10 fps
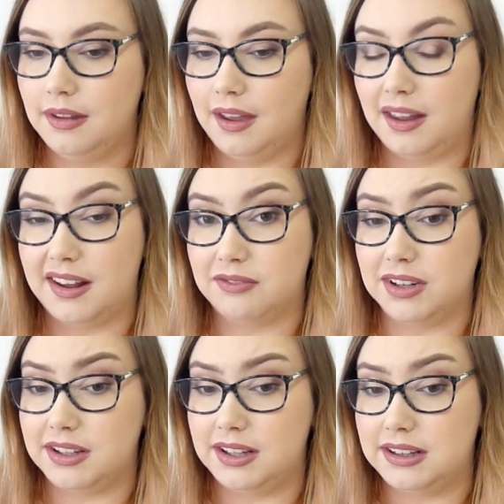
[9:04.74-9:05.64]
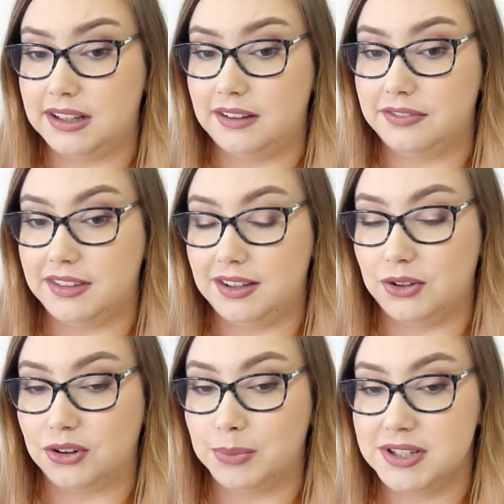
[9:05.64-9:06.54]
and I really love the
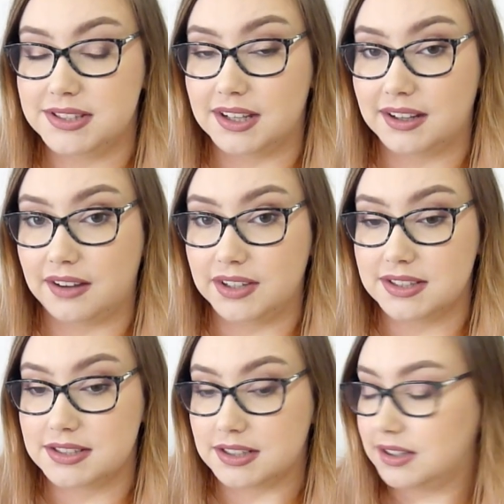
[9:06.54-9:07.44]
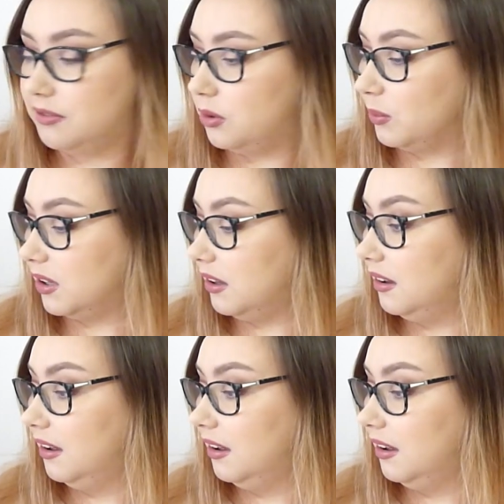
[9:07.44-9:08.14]
Laura Mercier Caviar Stick formula.